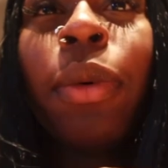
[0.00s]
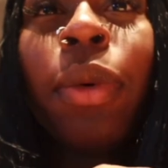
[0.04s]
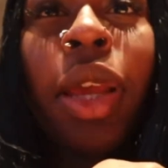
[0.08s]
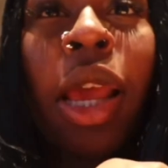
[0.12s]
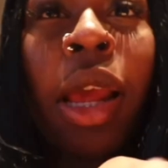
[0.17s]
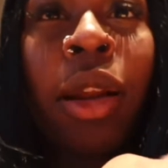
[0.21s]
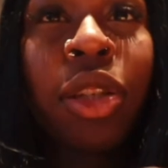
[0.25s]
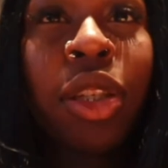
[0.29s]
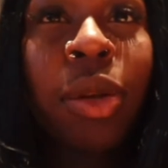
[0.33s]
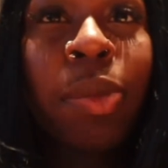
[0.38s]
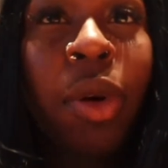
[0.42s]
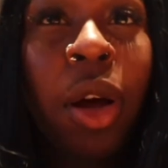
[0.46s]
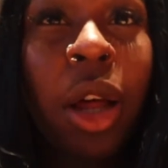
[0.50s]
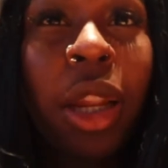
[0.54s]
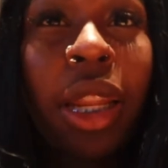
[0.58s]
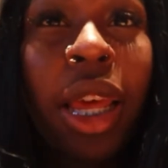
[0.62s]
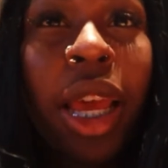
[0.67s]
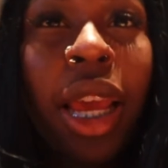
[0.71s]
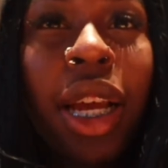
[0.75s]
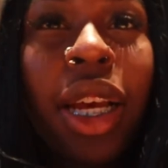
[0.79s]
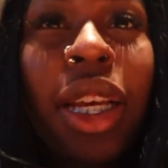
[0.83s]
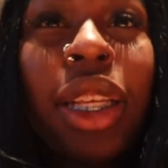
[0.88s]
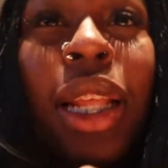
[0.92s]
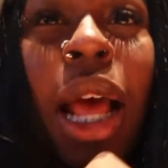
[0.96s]
then we came to
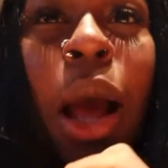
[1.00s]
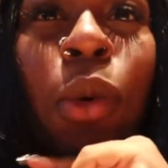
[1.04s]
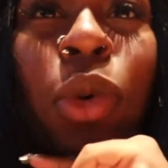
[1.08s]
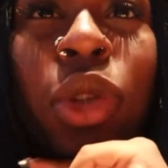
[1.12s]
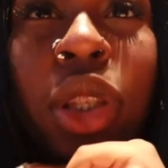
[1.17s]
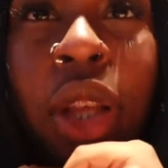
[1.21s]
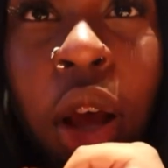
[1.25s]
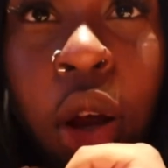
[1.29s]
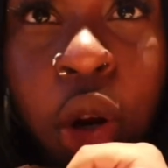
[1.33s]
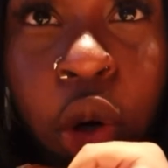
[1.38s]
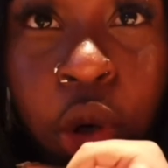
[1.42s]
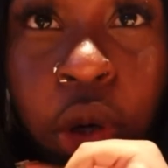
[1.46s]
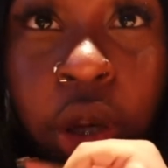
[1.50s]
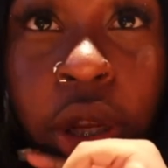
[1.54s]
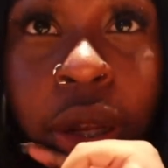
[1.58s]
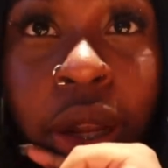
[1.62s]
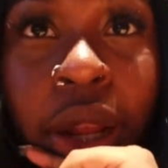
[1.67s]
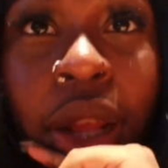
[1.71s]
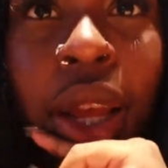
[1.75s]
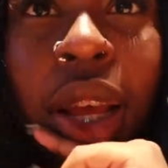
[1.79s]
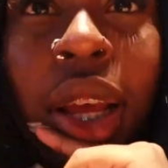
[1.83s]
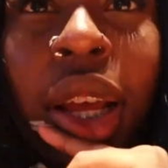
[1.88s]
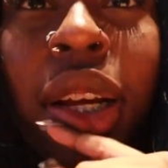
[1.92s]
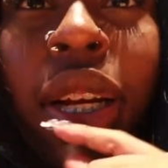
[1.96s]
chipotle because i was hungry
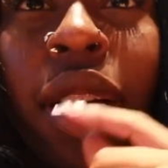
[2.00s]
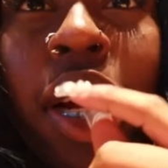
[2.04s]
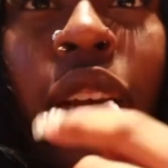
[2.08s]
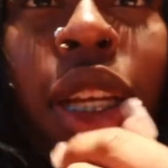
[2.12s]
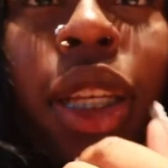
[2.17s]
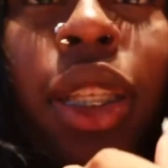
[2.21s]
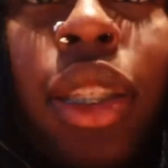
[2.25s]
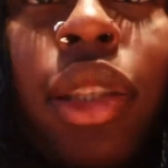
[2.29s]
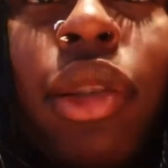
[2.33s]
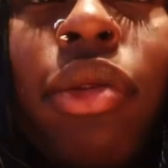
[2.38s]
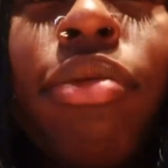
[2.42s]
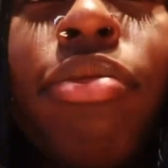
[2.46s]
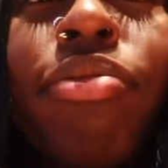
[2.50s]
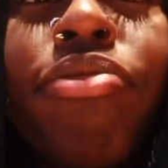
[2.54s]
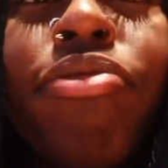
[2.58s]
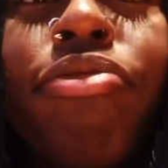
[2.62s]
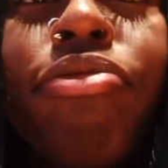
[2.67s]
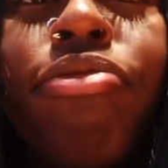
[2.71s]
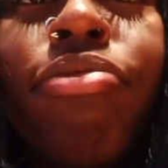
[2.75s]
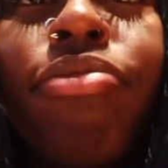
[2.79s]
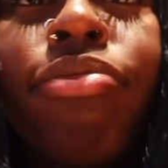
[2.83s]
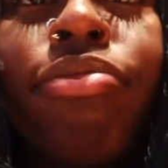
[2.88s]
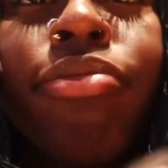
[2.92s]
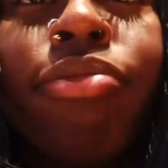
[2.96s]
because
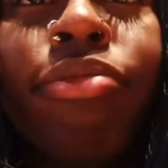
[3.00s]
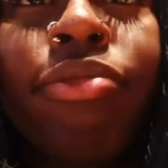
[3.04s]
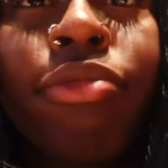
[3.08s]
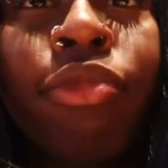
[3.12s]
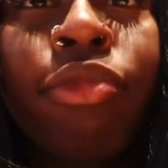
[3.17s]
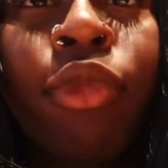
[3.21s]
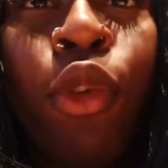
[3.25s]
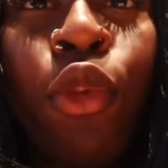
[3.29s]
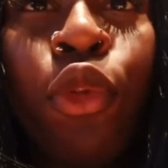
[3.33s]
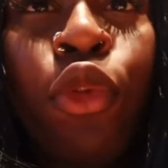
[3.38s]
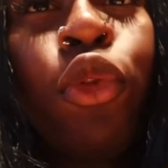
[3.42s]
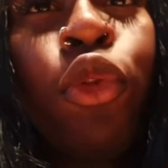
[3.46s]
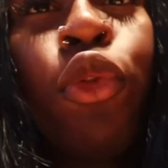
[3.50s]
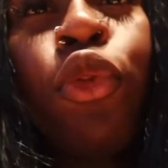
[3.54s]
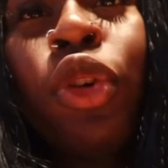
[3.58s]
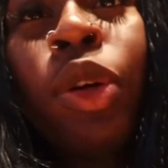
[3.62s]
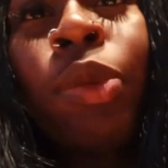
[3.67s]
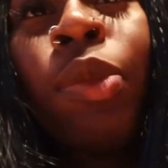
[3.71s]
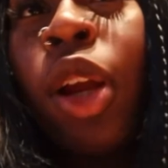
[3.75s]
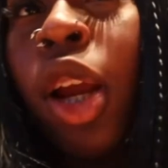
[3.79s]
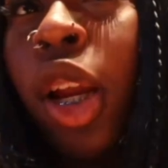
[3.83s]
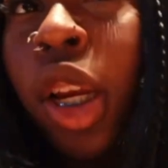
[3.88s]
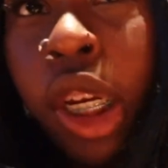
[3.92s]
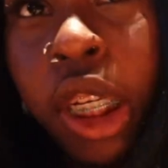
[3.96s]
the food
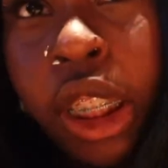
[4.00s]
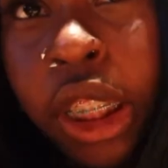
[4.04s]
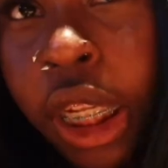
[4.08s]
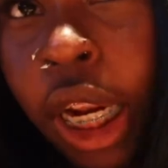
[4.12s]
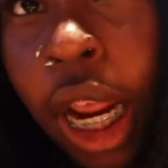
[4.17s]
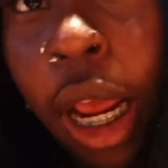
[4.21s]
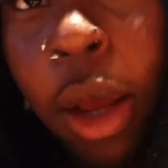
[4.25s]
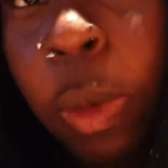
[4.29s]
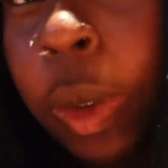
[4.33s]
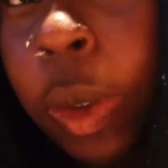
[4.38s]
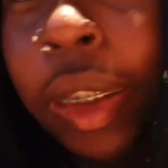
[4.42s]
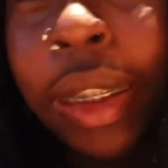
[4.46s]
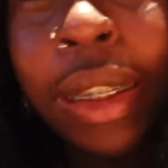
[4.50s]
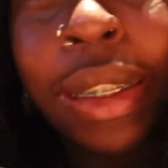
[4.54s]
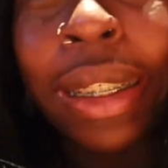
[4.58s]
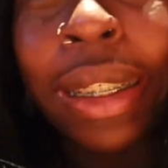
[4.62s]
from earlier today was